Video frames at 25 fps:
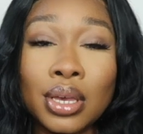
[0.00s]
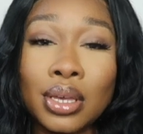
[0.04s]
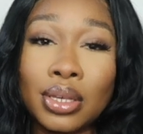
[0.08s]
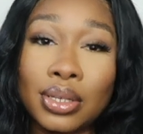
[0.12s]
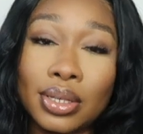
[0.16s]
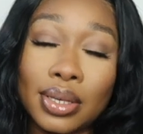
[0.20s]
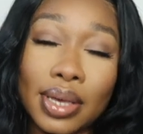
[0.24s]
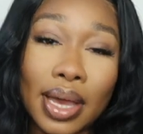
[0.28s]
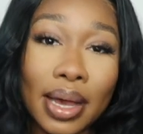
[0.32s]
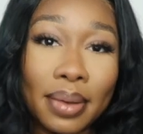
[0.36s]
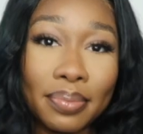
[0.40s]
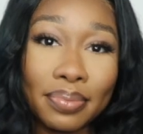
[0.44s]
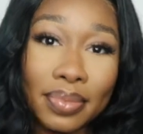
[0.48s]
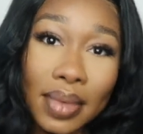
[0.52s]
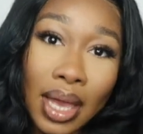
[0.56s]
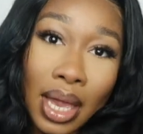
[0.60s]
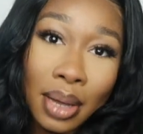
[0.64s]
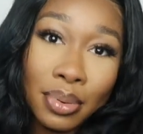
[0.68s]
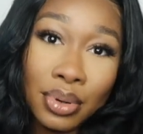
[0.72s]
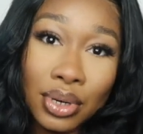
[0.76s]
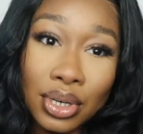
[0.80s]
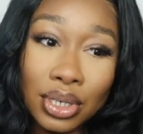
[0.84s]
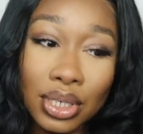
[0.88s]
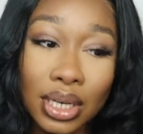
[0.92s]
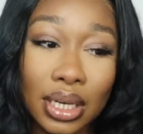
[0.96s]
So yeah, I
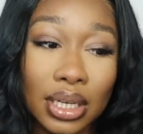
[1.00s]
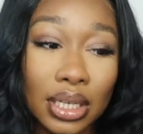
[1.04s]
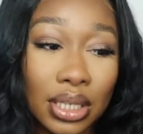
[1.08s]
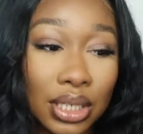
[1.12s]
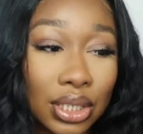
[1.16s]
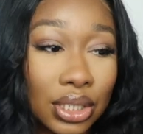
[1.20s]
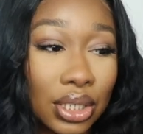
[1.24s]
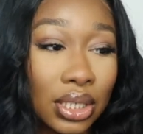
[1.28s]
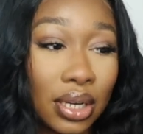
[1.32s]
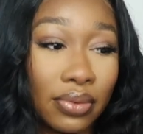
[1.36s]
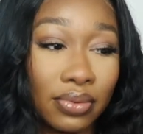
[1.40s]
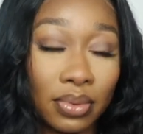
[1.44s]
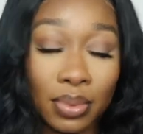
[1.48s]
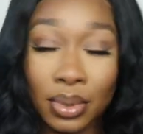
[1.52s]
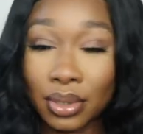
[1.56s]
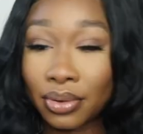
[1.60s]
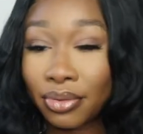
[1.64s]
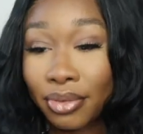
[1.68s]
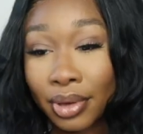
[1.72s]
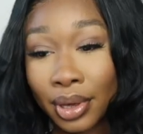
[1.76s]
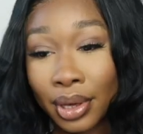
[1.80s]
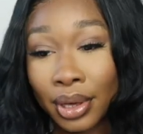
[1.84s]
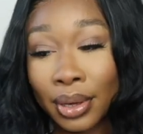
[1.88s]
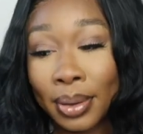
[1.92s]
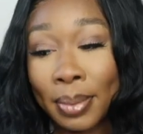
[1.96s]
appreciate each and every one
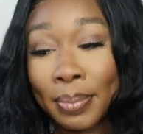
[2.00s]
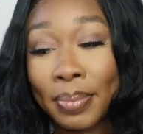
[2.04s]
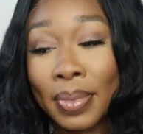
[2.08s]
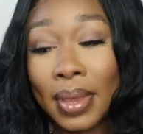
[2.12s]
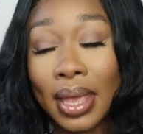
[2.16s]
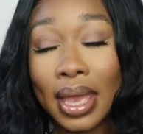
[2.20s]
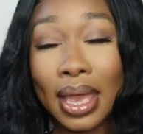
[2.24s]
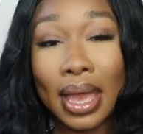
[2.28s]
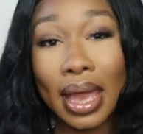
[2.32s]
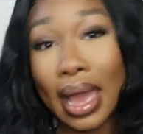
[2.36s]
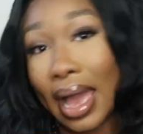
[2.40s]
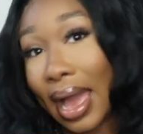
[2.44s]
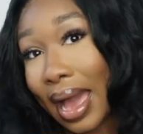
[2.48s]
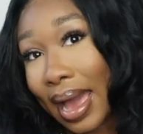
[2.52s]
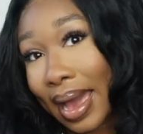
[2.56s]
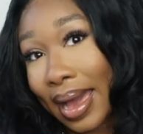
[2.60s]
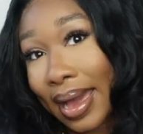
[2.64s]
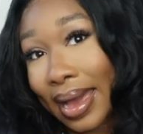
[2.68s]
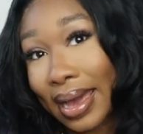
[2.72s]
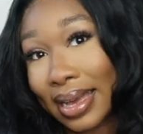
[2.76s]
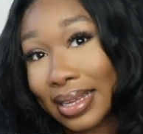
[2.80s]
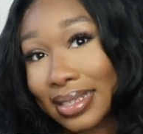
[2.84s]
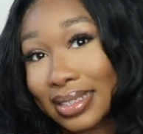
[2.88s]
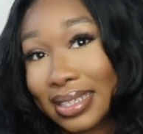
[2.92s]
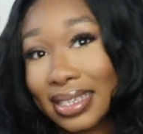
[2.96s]
of you,
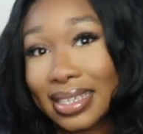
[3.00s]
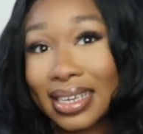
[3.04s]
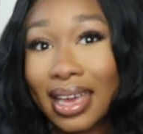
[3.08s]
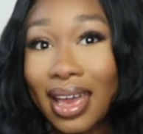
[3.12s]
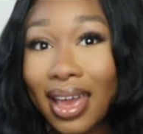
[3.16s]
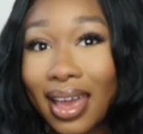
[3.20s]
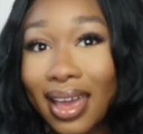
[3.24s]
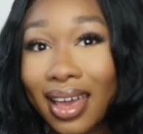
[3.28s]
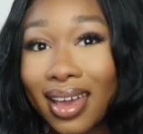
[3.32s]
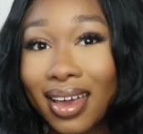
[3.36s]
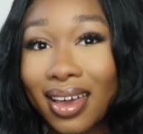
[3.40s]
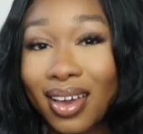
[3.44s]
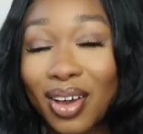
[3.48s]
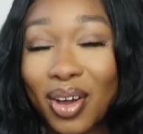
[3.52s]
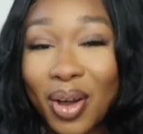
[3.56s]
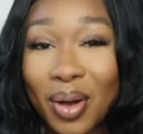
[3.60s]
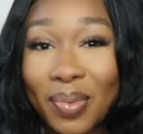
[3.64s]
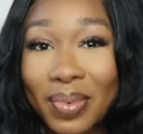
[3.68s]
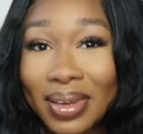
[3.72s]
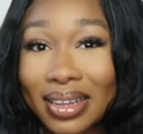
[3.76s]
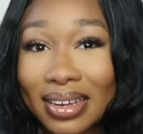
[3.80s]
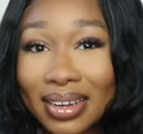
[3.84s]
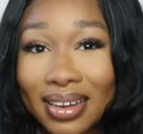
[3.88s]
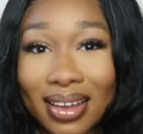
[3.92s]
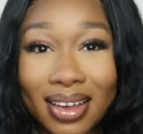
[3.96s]
and yeah,
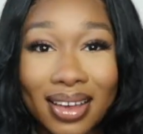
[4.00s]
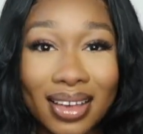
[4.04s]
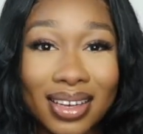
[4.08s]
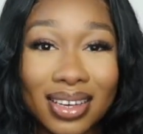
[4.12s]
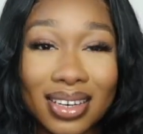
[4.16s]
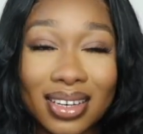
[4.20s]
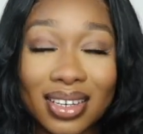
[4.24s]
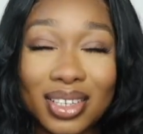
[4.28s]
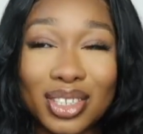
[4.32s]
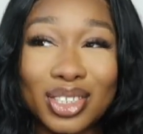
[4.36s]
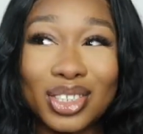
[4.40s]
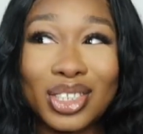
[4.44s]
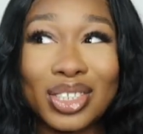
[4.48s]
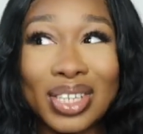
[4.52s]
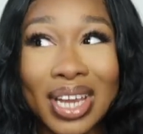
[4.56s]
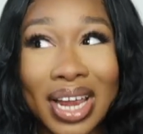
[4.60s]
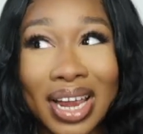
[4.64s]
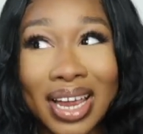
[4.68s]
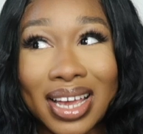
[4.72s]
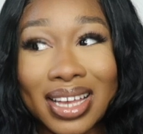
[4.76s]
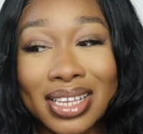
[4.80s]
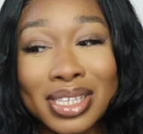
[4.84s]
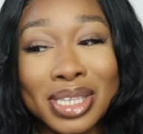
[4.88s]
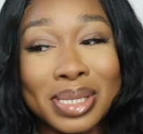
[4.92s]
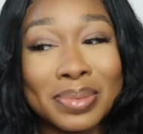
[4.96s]
comment, like,
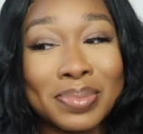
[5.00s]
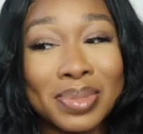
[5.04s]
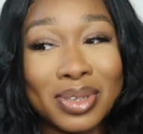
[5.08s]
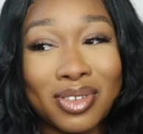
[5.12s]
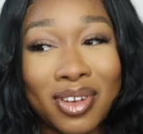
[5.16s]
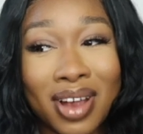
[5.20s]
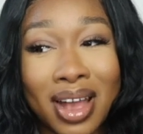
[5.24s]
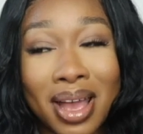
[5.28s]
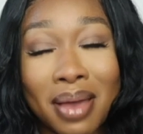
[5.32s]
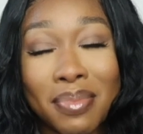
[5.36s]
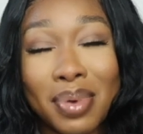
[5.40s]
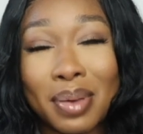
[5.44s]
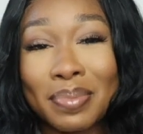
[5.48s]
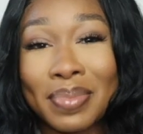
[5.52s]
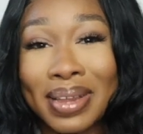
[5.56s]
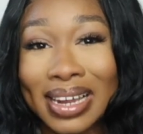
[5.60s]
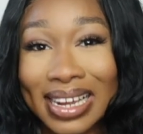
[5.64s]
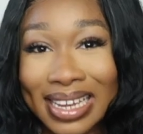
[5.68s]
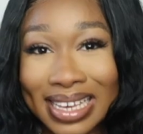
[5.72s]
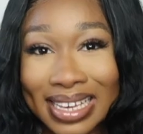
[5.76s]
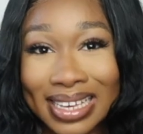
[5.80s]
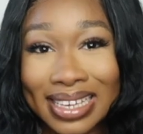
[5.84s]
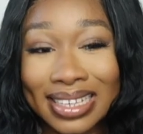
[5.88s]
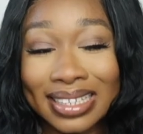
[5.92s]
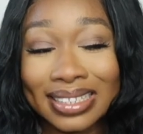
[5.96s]
share and subscribe,
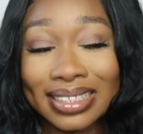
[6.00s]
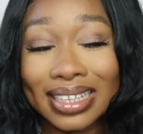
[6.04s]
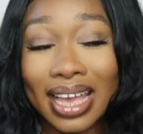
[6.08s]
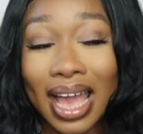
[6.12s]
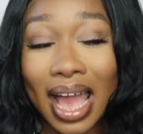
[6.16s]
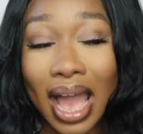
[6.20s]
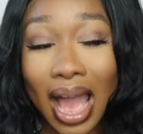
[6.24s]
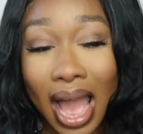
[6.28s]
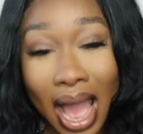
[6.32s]
please.